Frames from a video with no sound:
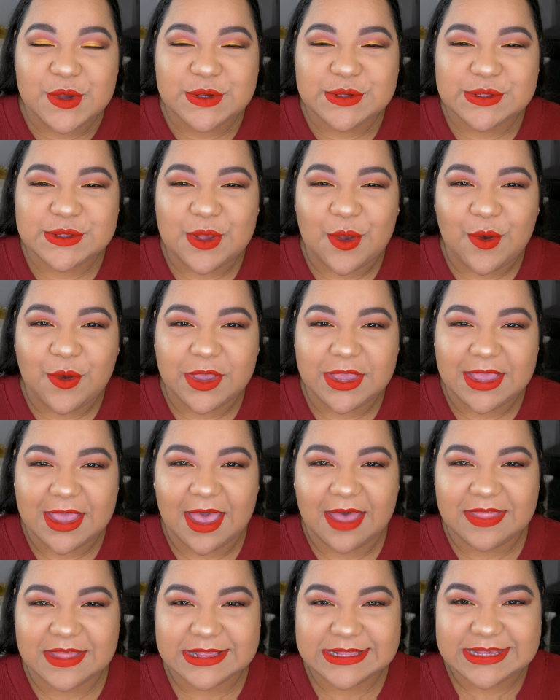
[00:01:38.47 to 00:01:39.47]
So
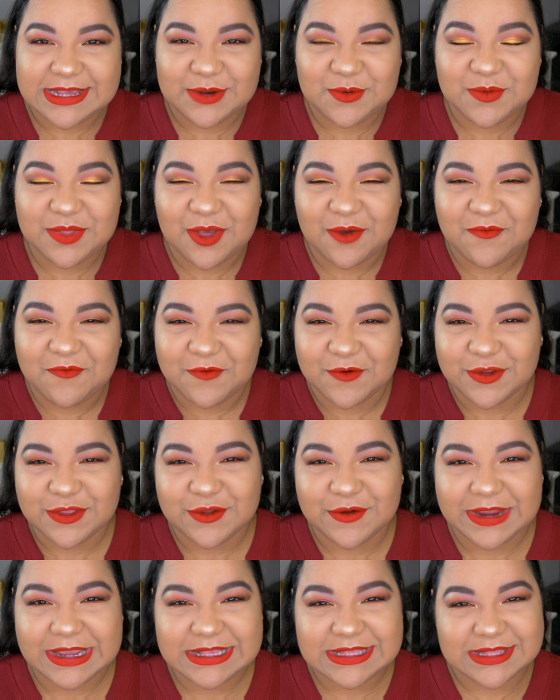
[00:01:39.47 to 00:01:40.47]
yeah, that's it. Without
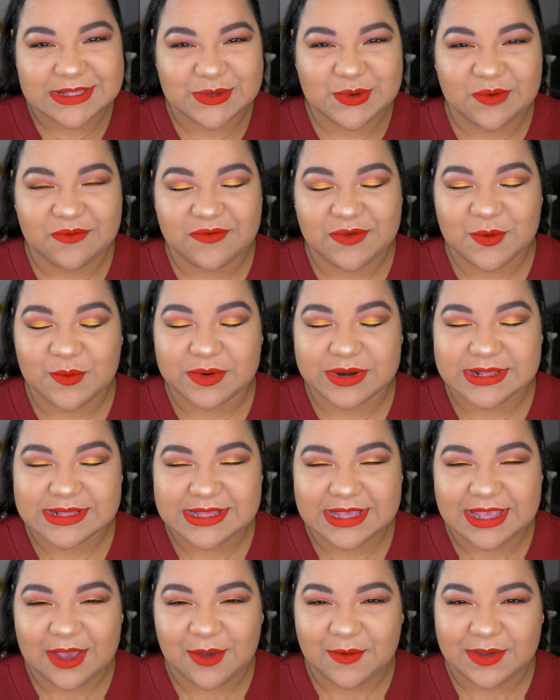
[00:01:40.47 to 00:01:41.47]
further ado, if you want to
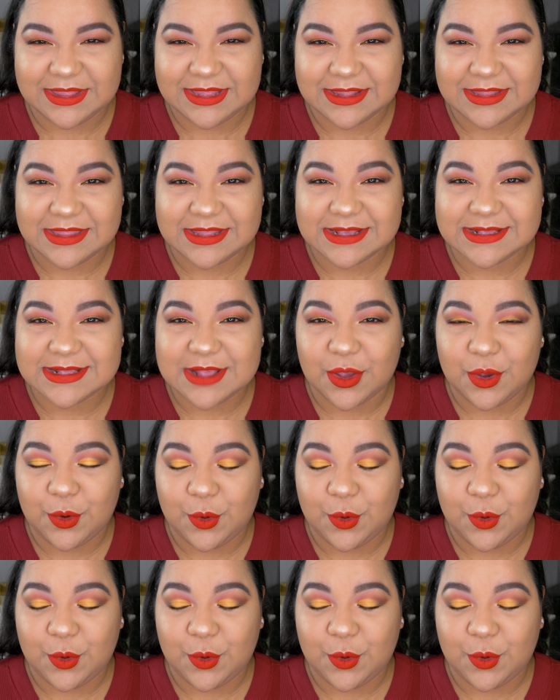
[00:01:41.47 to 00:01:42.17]
see how I did this